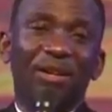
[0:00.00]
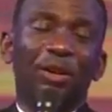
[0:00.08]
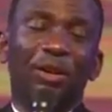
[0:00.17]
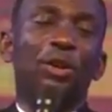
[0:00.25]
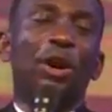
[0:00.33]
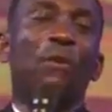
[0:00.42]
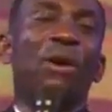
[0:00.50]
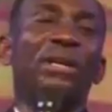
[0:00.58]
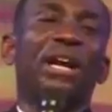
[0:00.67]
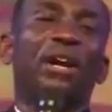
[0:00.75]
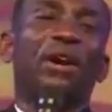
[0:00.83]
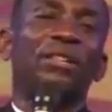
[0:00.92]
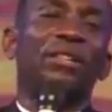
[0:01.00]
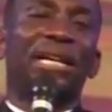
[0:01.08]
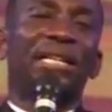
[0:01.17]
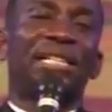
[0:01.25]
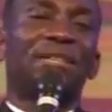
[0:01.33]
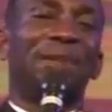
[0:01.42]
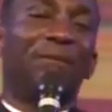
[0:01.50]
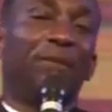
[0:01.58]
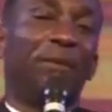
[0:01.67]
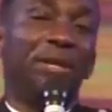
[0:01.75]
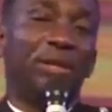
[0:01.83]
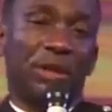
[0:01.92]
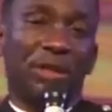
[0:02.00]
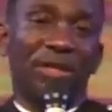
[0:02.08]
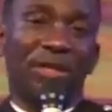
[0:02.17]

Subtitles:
You know what they call genetic malformation?